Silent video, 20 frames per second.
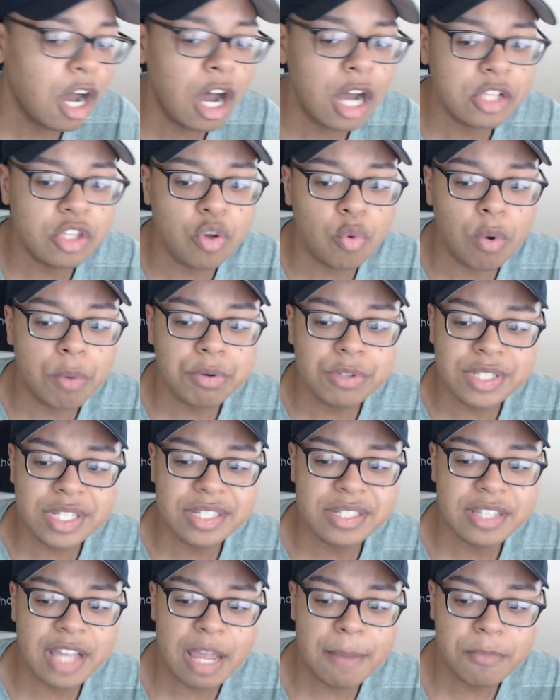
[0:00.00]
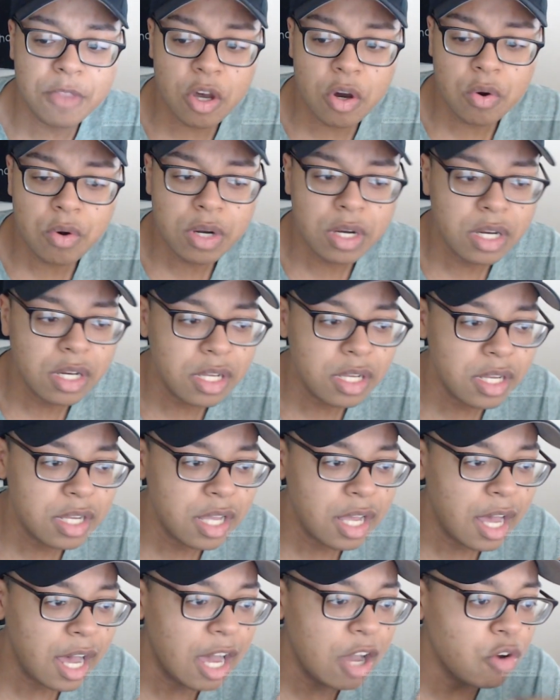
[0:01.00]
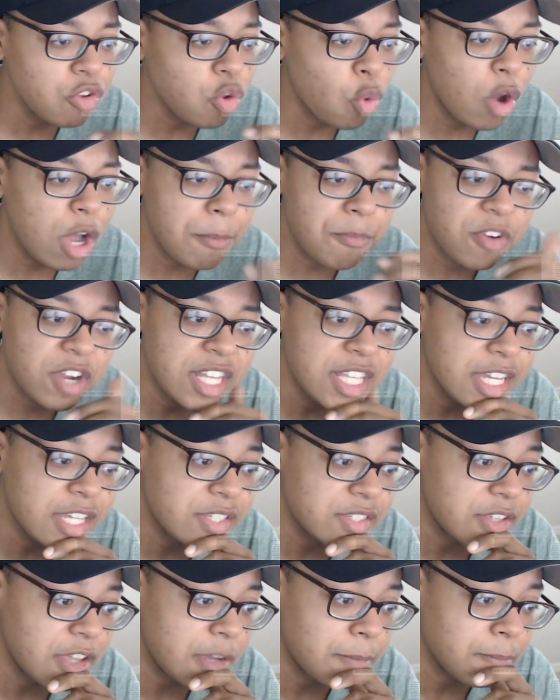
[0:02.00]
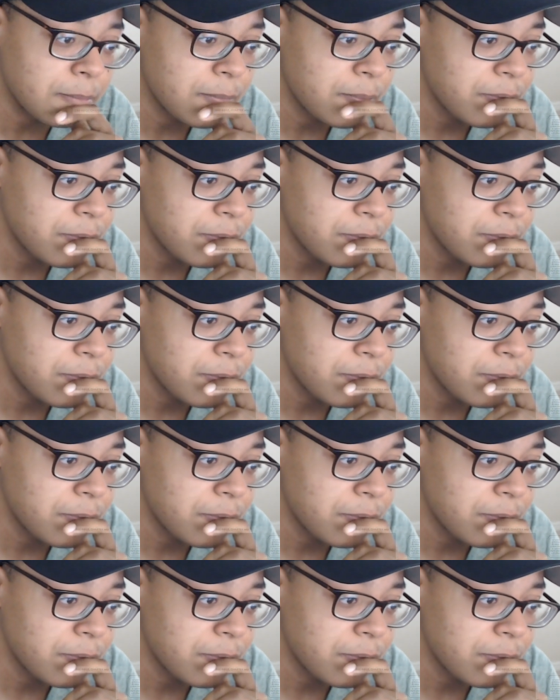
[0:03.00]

Dude, what was his name, though? I don't know why I'm forgetting his name.